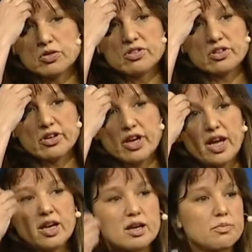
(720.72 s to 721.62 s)
It's
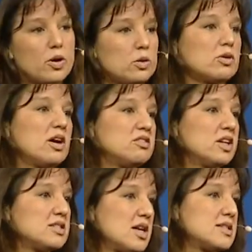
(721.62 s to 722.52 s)
creating polarized
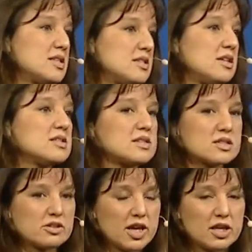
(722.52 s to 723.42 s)
identities. It's
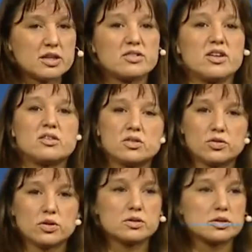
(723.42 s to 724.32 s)
creating a sense of
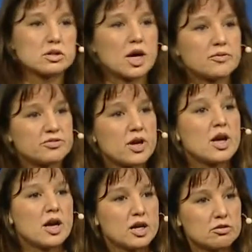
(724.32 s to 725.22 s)
Kulturkampf
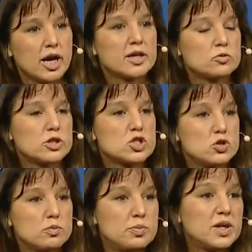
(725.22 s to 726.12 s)
around which
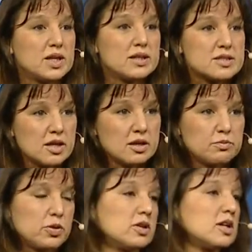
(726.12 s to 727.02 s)
you build
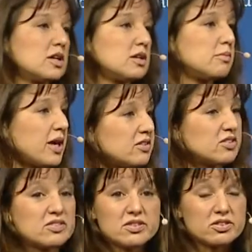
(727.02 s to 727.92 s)
political
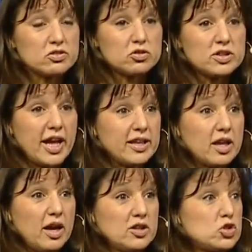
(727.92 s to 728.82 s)
bases. This is not
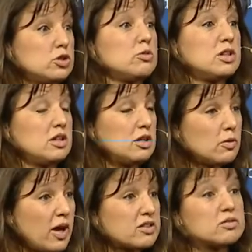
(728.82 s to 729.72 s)
untrue in the
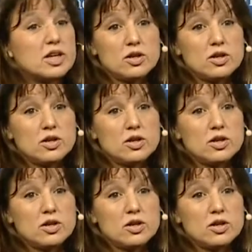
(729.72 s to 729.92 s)
US, right?